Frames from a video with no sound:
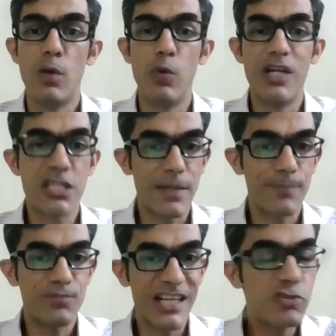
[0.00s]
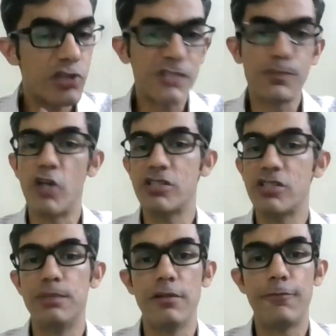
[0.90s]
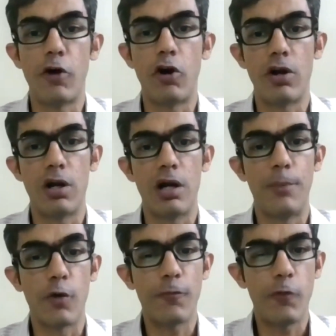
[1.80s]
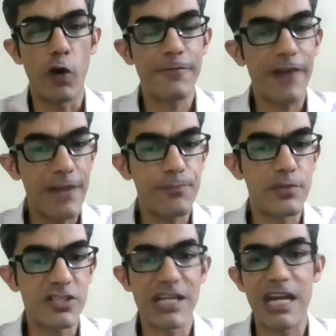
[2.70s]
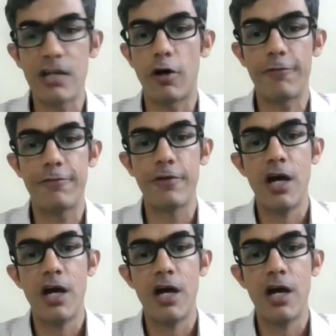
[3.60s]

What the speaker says: which is responsible for about 45% of